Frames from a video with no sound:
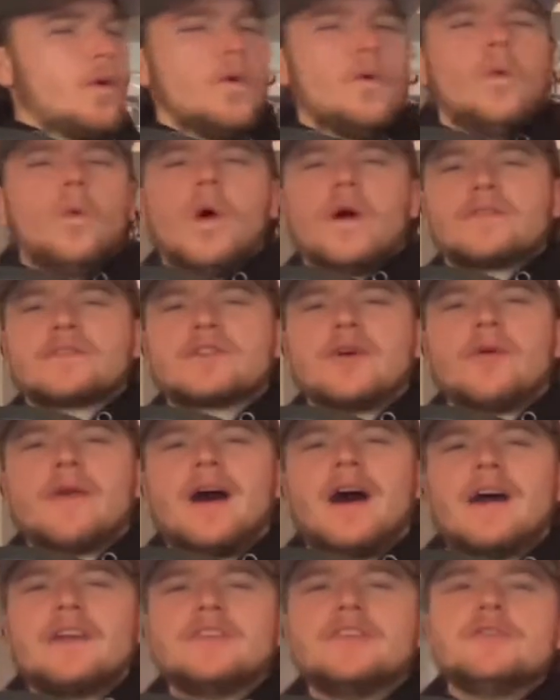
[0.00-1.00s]
what's
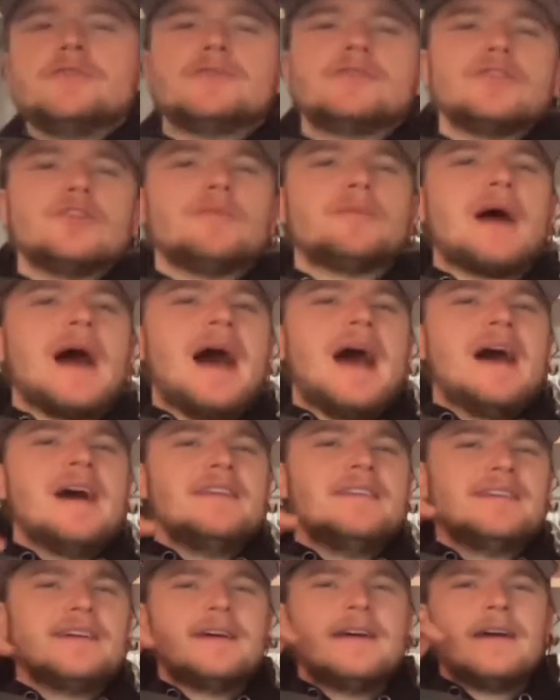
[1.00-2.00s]
going on YouTube,
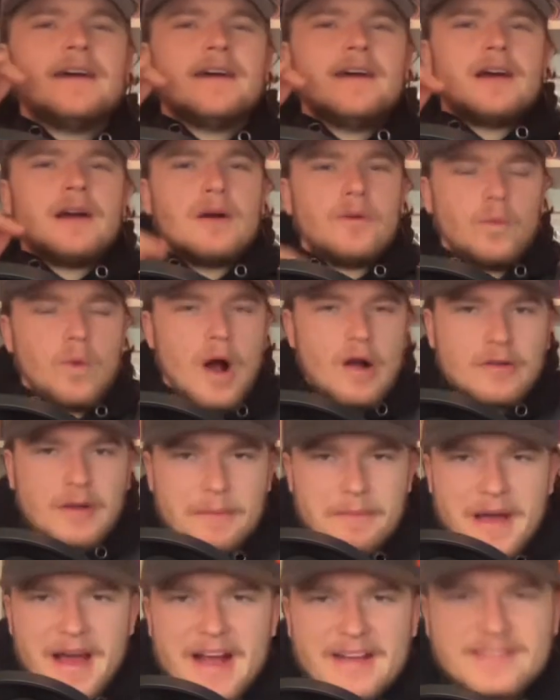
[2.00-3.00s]
and
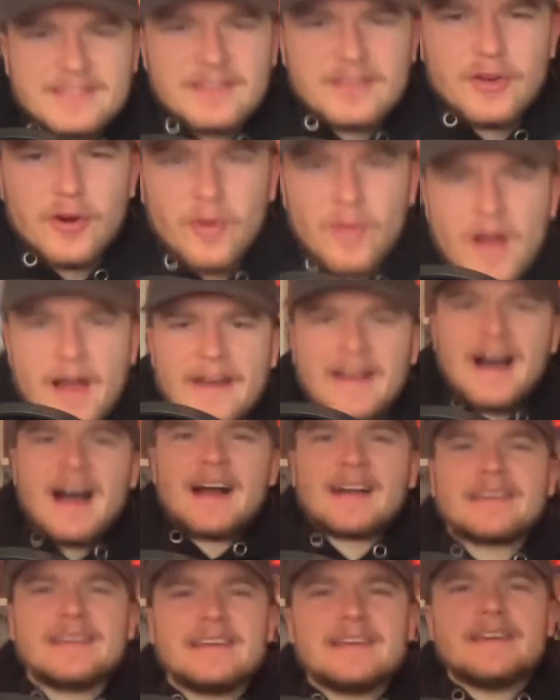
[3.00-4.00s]
welcome back to Goal Line
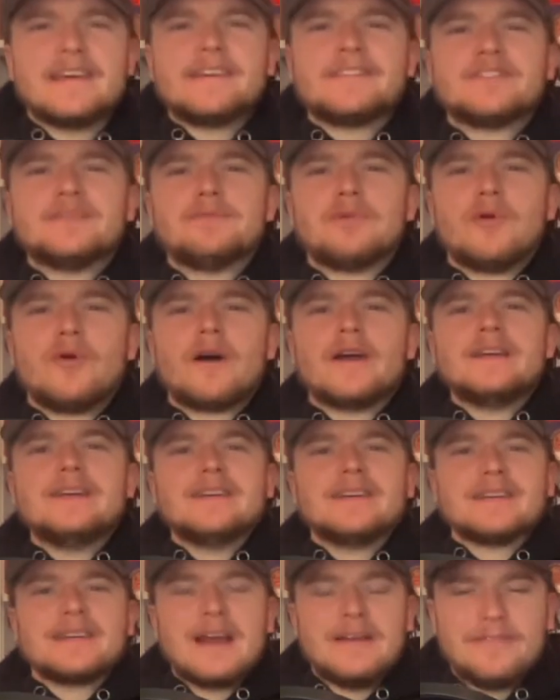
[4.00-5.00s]
Hockey. It's your boy
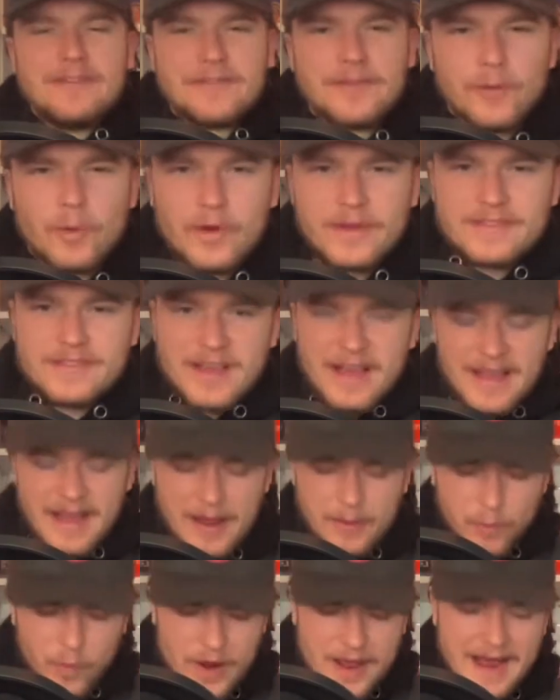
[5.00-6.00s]
Kevin Forte,
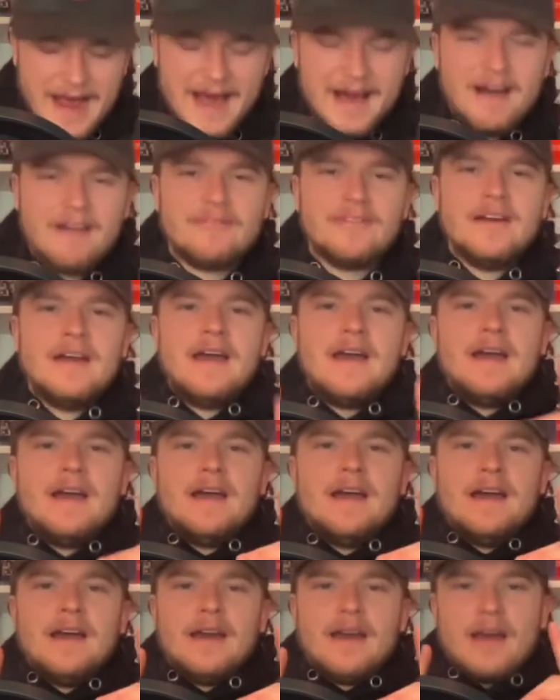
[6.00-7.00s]
and we have
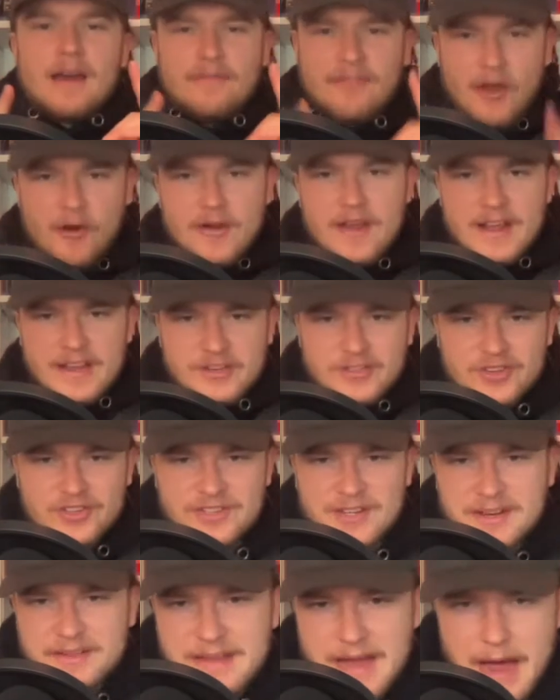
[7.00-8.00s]
a very
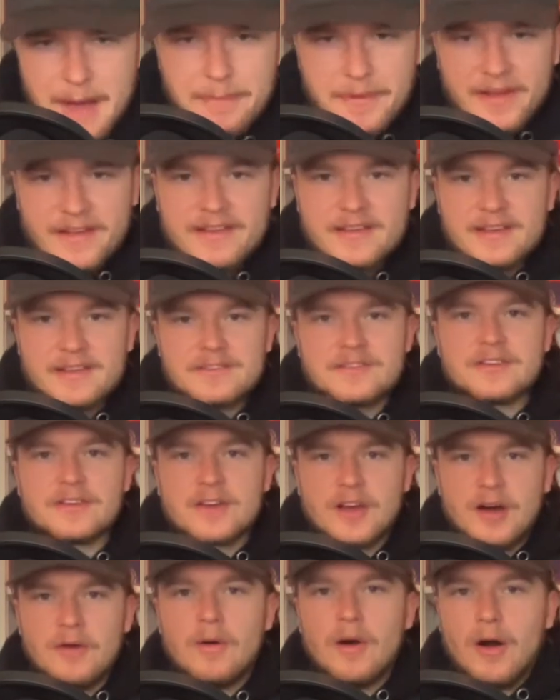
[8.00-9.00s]
interesting topic to
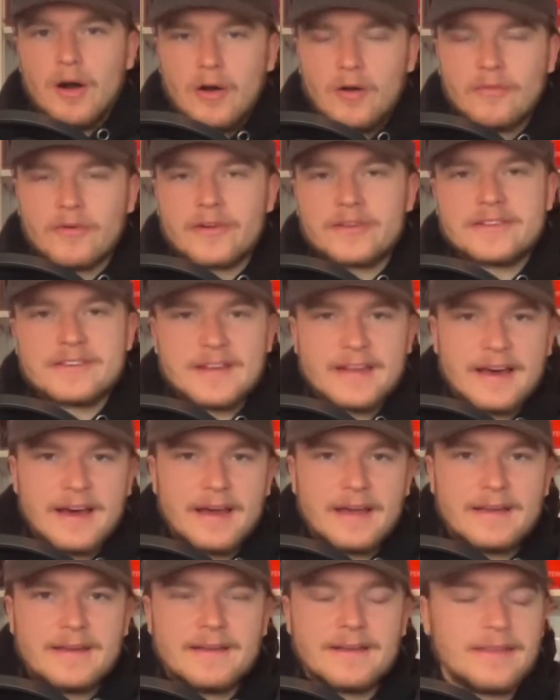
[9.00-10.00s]
go over
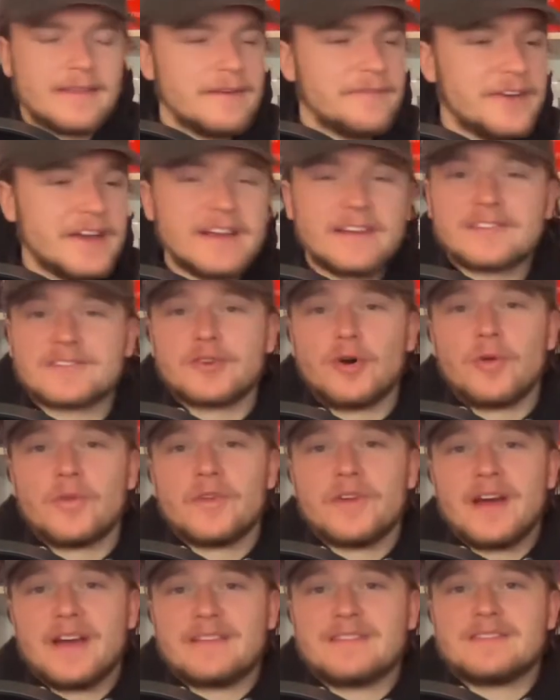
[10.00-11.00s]
today. The Vegas
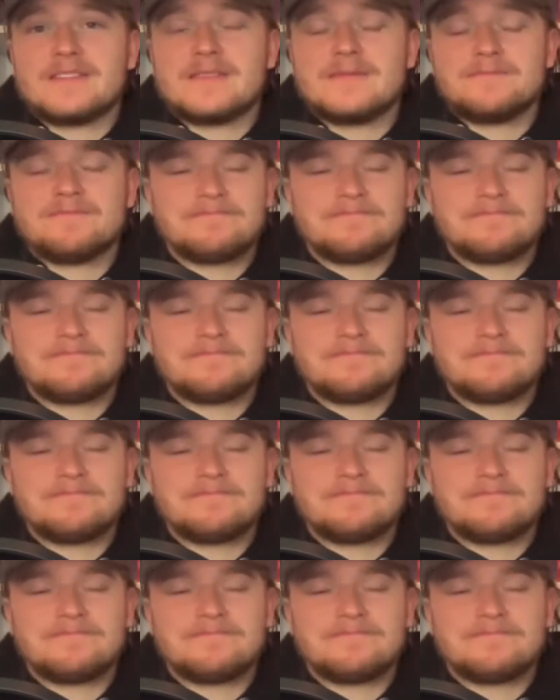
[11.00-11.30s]
Golden Knights.